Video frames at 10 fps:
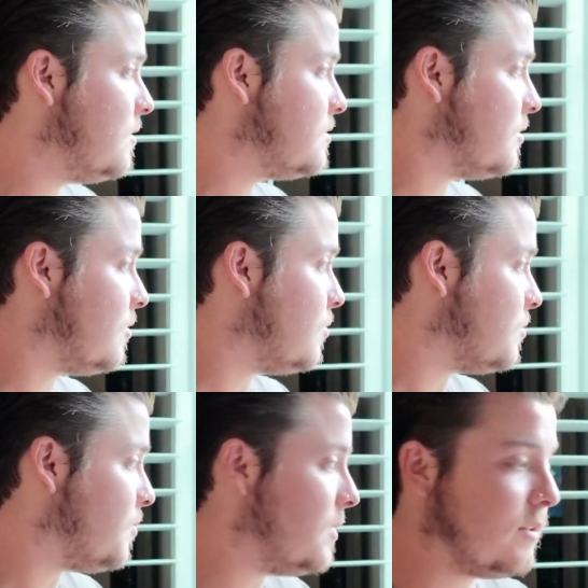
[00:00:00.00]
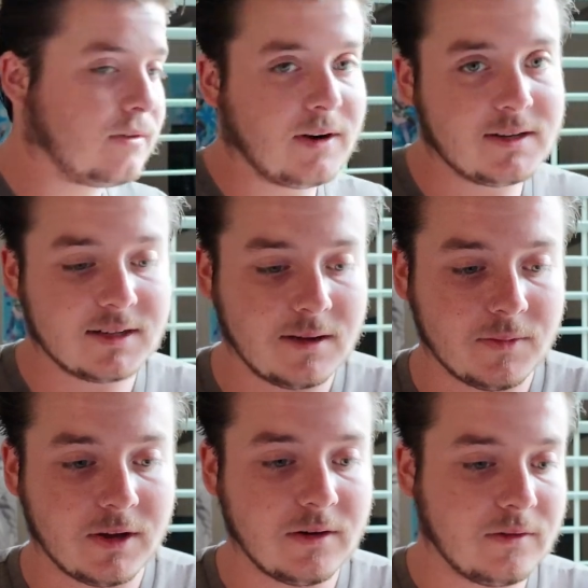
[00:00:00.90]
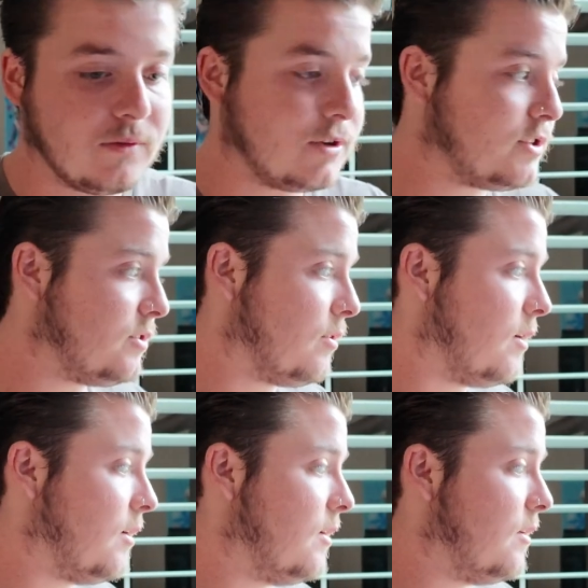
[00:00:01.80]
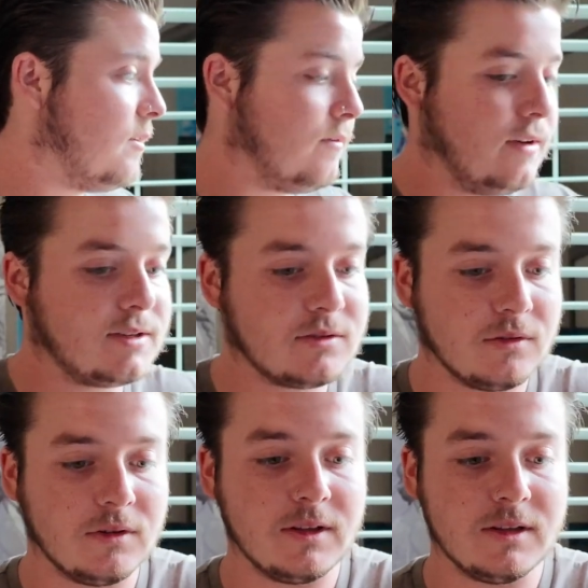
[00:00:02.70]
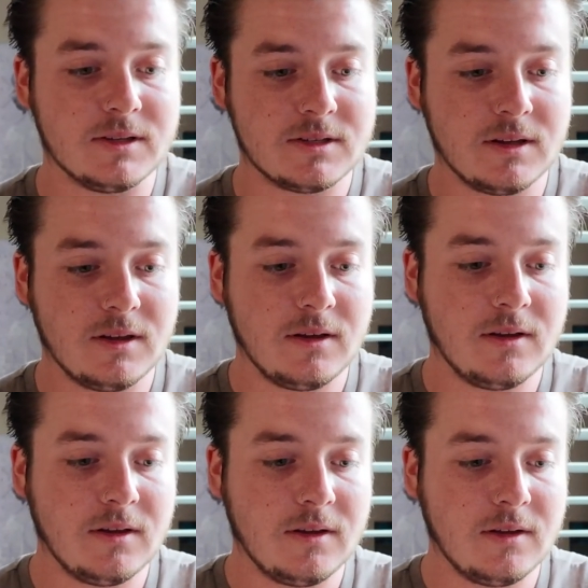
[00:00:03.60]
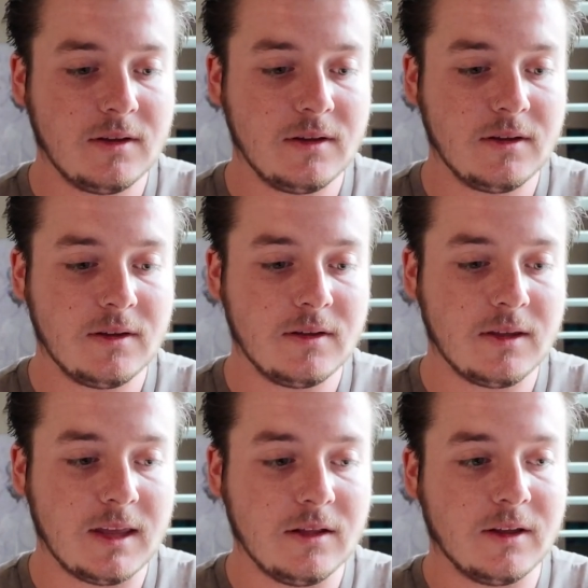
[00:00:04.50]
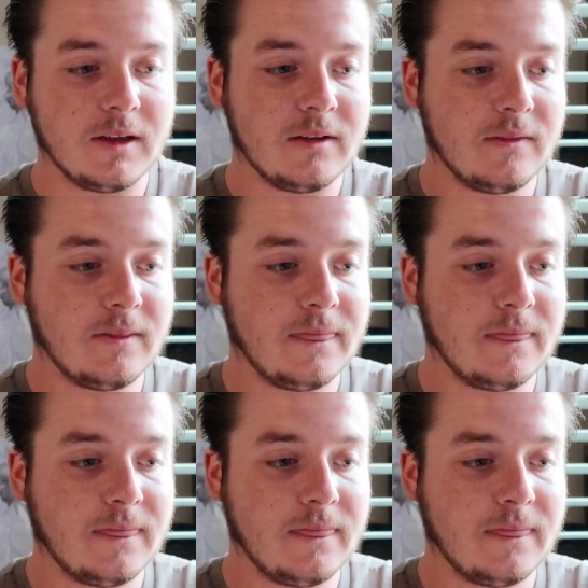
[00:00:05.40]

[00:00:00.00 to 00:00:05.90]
So you will be on the right timeline of which your vessel is healing.